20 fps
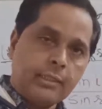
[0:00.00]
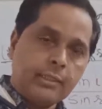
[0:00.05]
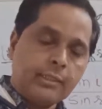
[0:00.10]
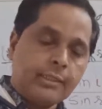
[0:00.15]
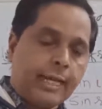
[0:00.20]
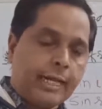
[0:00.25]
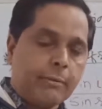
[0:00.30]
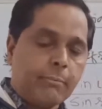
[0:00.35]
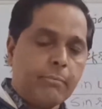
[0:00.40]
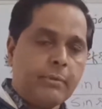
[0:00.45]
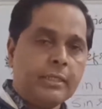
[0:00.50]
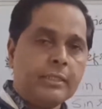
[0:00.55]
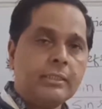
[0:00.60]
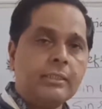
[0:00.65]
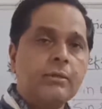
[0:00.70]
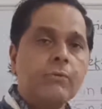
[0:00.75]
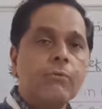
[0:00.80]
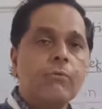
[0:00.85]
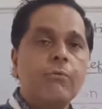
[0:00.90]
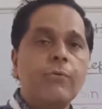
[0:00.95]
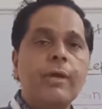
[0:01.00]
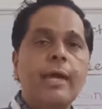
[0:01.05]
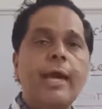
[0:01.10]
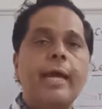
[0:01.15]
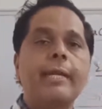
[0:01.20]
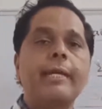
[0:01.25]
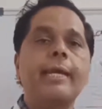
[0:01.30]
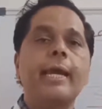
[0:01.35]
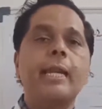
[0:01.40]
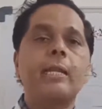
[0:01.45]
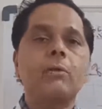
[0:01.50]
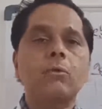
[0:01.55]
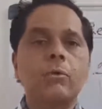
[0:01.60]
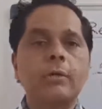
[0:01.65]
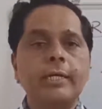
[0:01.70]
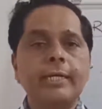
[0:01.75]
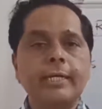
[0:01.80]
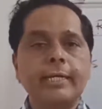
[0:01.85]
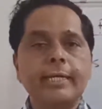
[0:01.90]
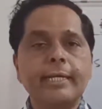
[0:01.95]
That means we are
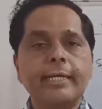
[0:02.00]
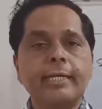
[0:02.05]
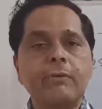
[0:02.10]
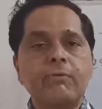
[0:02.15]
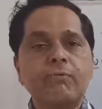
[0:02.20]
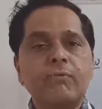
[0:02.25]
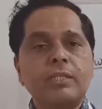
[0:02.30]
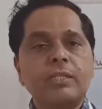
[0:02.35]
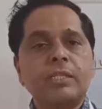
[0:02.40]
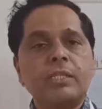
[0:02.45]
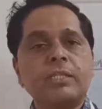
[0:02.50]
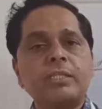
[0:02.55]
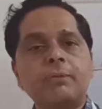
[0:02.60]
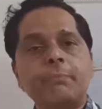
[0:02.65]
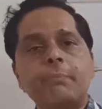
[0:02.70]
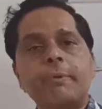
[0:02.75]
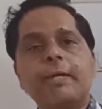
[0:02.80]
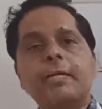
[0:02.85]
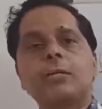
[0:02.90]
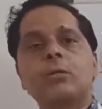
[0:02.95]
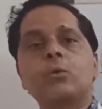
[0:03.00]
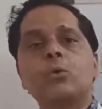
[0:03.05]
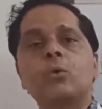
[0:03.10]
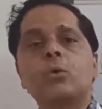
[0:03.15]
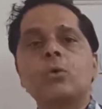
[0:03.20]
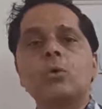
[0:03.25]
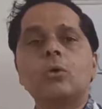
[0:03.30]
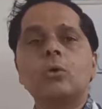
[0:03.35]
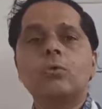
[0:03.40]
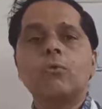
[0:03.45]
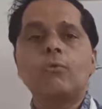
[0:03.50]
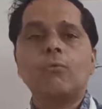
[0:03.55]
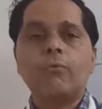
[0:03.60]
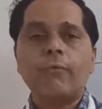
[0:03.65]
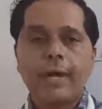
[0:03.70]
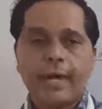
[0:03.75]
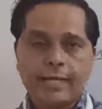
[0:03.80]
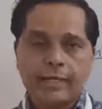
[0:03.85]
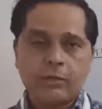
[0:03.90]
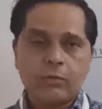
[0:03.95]
calculating it with respect to
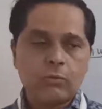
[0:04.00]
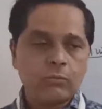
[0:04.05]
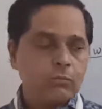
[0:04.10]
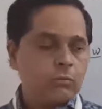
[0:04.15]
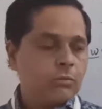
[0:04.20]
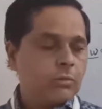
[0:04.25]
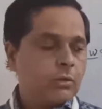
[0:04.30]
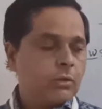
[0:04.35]
vacuum.